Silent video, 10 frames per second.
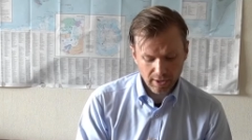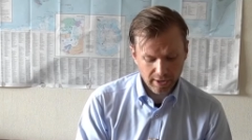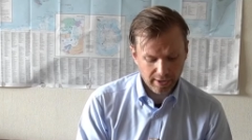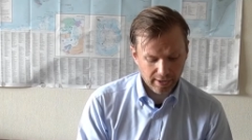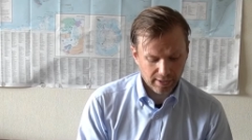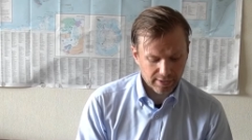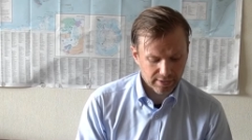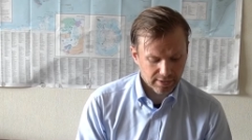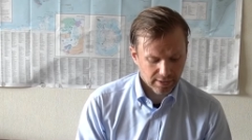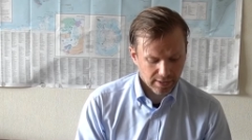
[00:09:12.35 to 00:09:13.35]

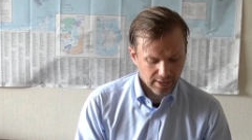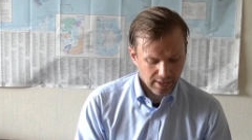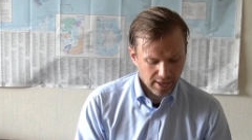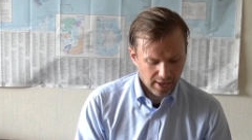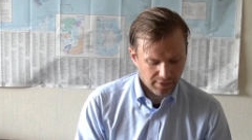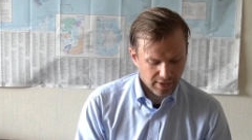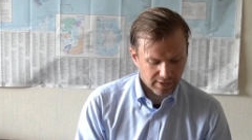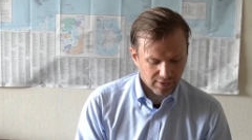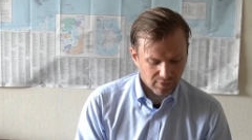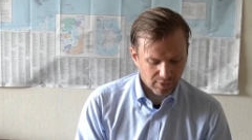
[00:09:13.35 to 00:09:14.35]
And I
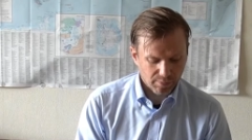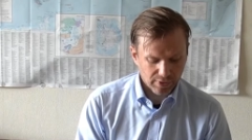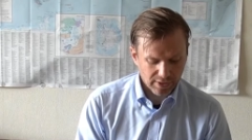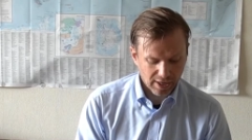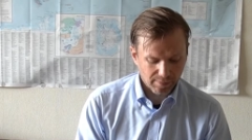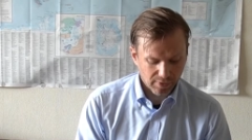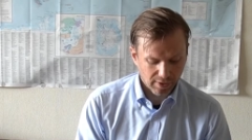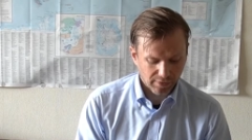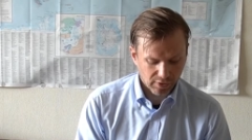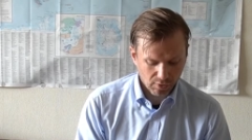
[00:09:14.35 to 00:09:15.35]
think they would look pretty damn good
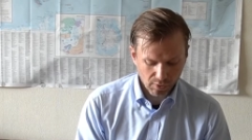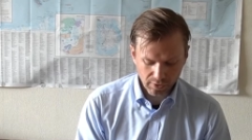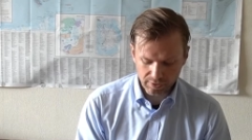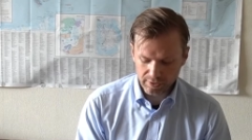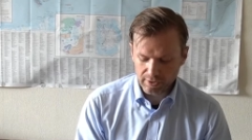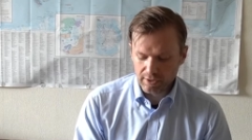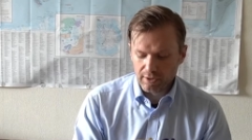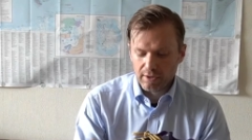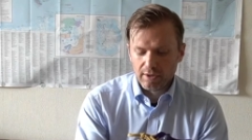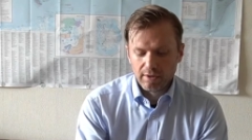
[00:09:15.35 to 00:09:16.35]
on the court.
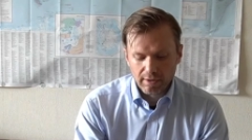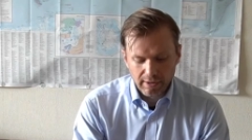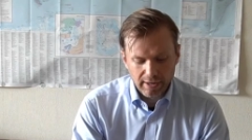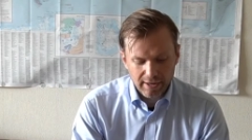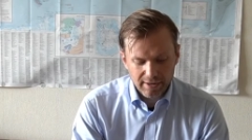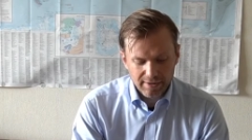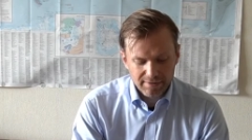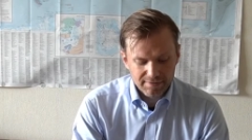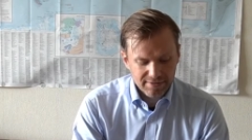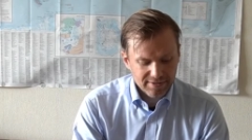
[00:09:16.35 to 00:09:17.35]

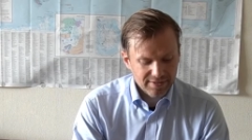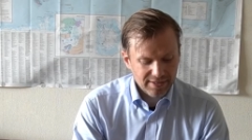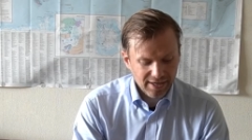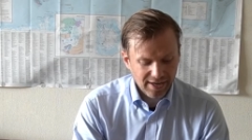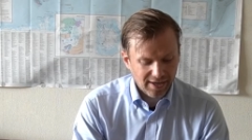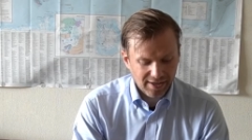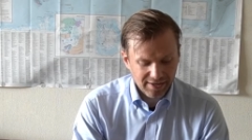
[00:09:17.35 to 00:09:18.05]
And yeah,